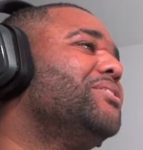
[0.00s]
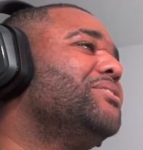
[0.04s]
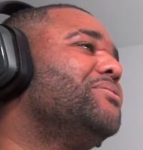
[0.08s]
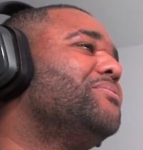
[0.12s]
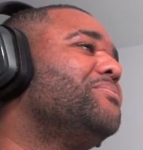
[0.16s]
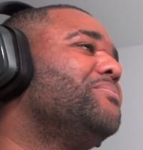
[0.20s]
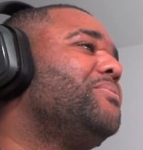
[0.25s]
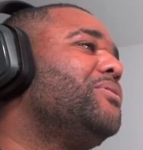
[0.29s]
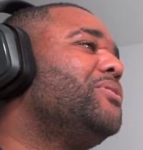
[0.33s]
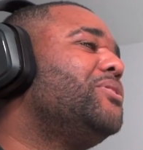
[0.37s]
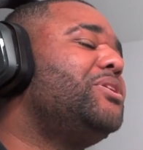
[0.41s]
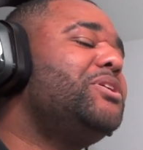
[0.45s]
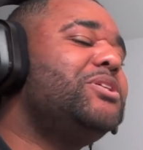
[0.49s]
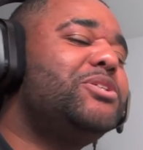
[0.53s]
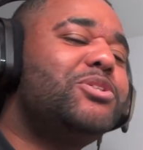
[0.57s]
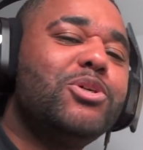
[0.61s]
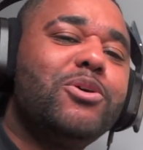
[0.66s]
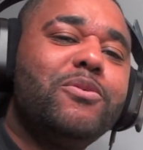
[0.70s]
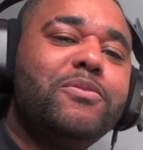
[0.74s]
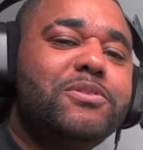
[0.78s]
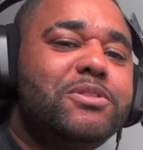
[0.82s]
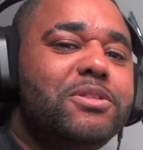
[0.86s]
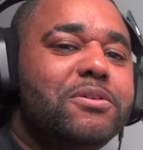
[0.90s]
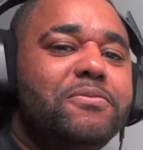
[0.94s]
Bro, this
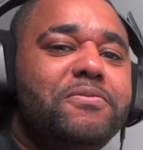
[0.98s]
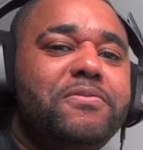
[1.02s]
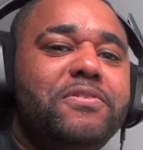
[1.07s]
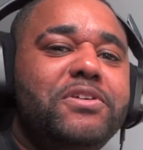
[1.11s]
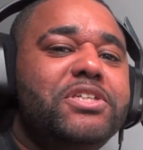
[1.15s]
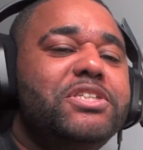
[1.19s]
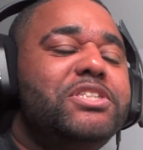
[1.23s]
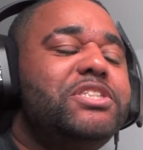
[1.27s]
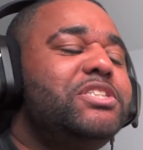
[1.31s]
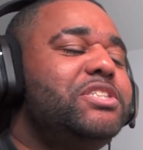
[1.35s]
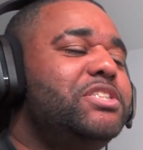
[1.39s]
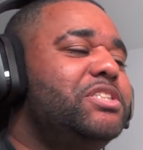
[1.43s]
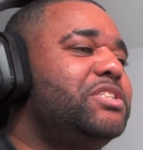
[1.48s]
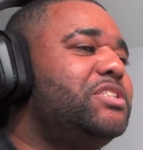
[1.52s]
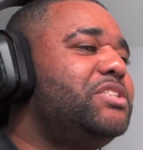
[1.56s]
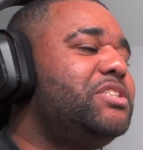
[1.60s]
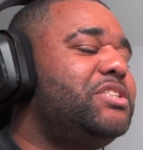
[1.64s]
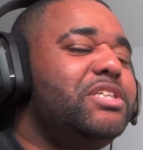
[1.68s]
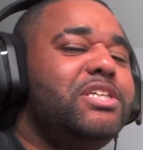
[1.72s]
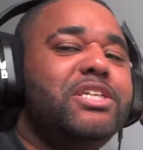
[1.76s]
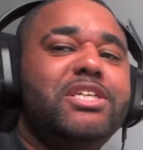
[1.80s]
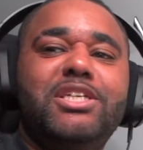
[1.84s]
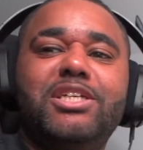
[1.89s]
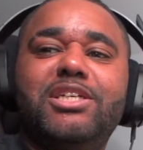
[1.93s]
officer thinks he's
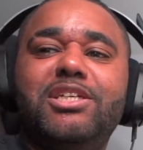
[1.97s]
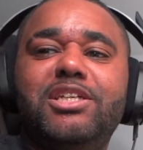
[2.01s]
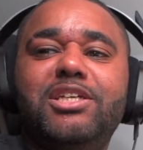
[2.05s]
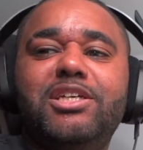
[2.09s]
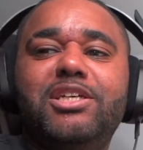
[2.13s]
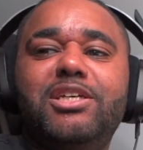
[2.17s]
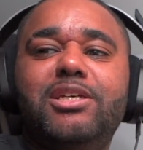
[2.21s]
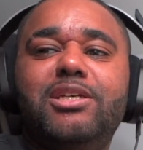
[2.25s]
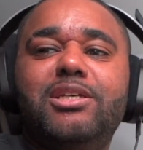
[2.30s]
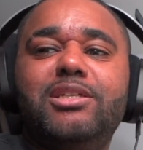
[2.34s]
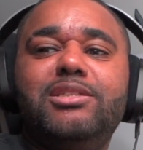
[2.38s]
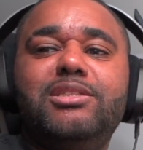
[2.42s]
sick, innit?